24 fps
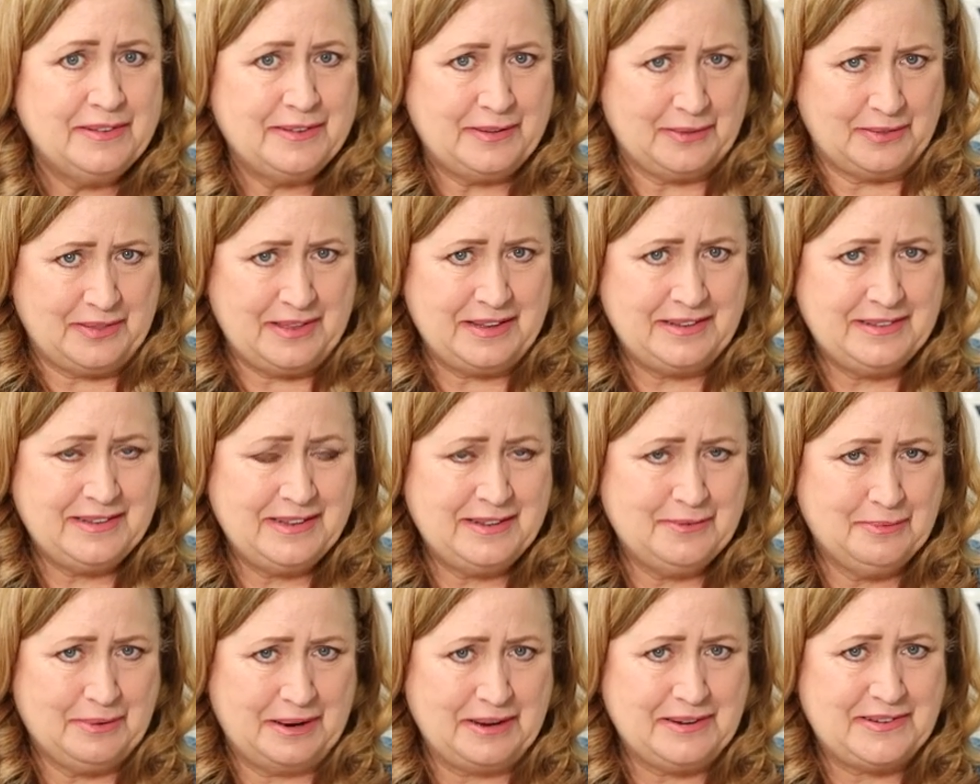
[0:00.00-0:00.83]
So this
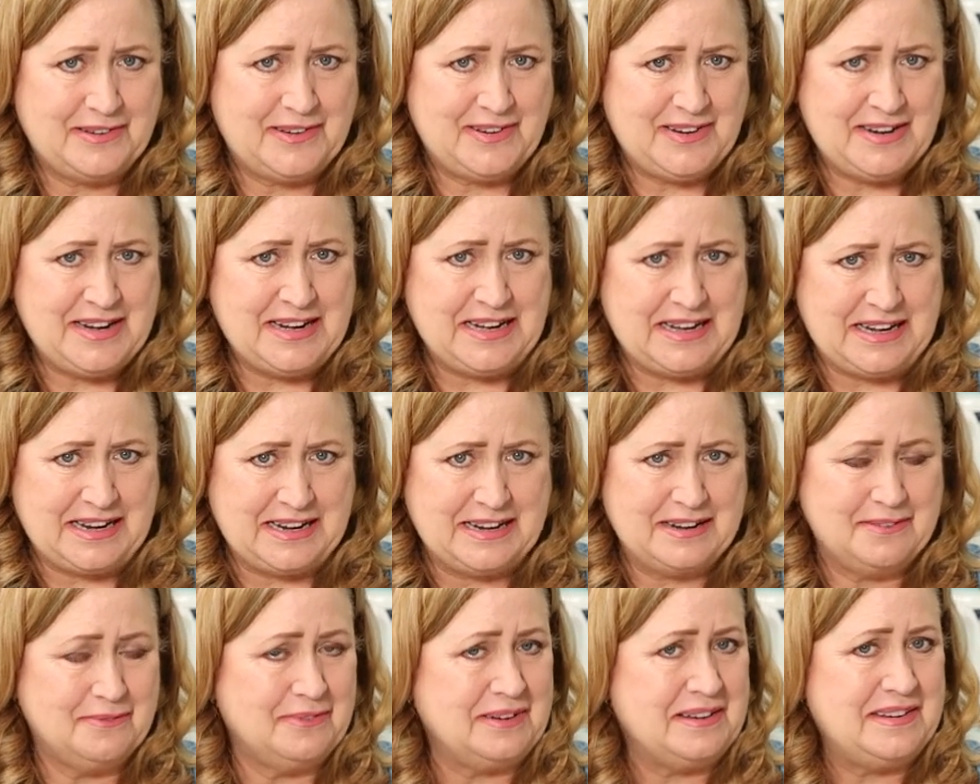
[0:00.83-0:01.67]
is what she
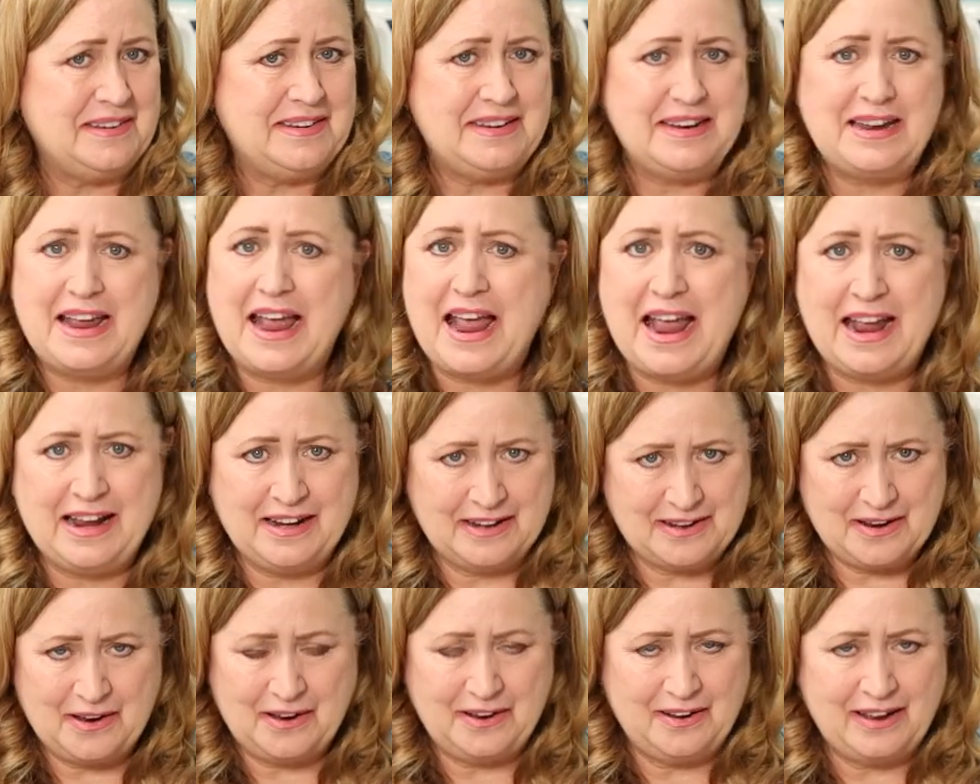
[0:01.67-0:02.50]
did when she
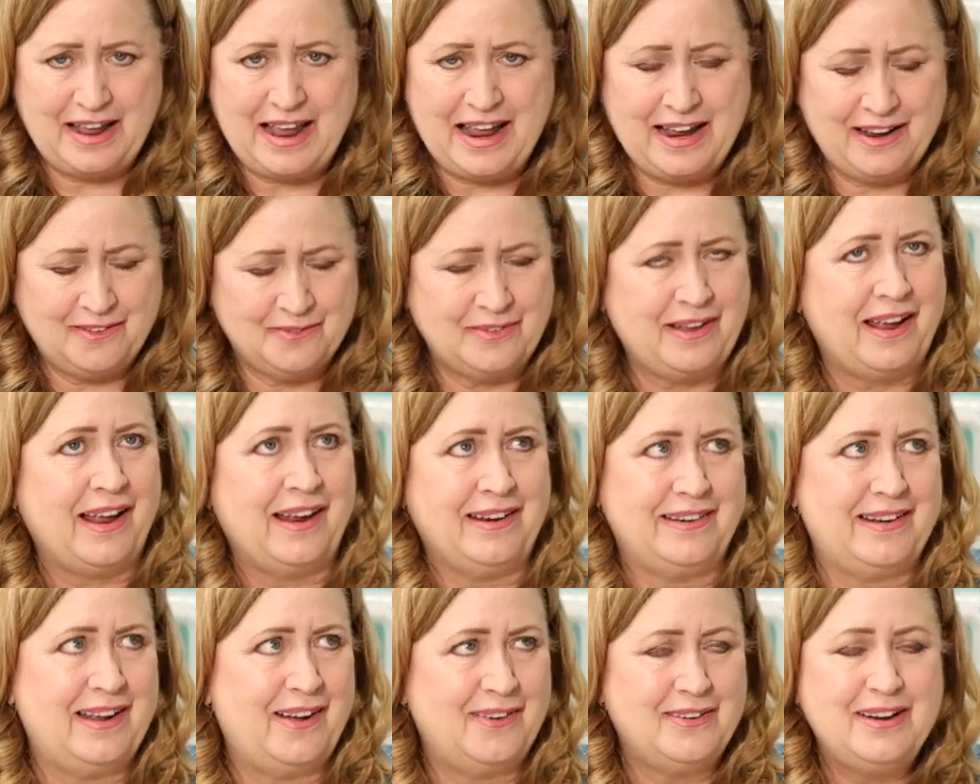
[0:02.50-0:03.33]
hanged
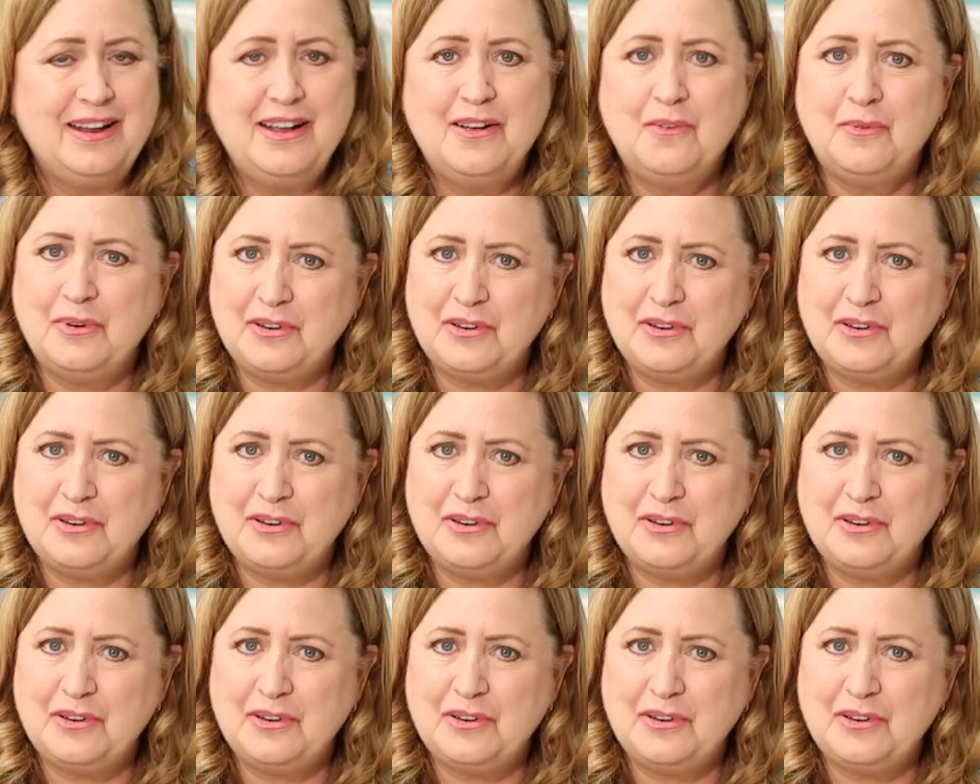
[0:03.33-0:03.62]
out.